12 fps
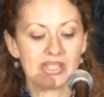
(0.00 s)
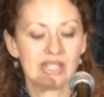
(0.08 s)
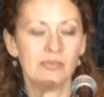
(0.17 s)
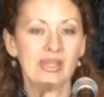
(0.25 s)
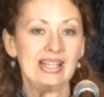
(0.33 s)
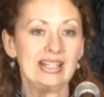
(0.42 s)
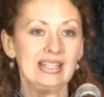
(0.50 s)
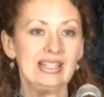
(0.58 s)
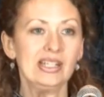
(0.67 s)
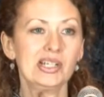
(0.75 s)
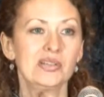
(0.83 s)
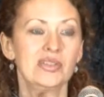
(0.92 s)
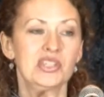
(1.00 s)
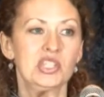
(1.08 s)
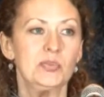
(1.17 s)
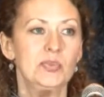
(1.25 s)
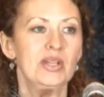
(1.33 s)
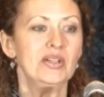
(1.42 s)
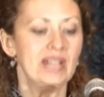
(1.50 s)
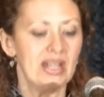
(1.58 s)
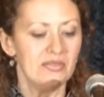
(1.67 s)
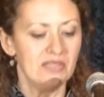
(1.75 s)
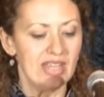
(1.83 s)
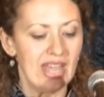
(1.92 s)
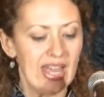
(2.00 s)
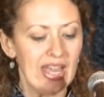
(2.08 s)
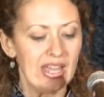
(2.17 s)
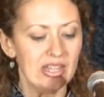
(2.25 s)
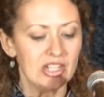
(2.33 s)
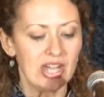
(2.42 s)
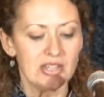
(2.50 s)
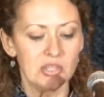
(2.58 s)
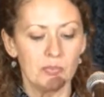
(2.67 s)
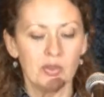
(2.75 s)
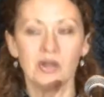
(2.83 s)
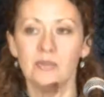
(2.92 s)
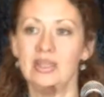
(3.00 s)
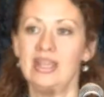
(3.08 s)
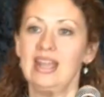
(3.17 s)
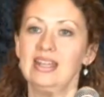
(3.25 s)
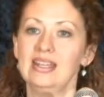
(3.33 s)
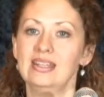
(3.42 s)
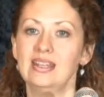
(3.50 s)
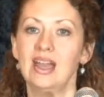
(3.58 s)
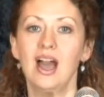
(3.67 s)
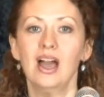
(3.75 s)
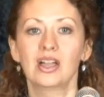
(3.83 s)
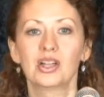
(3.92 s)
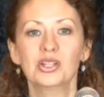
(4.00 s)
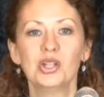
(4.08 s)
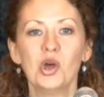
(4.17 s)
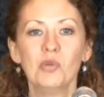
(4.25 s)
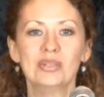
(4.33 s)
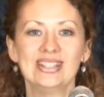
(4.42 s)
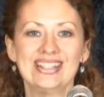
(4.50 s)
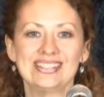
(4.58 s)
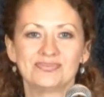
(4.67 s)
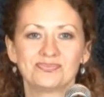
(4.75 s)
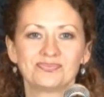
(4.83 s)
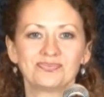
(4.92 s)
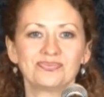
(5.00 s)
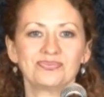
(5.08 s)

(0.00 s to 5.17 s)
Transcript: But to be clear, the spirit of the age has permeated globally.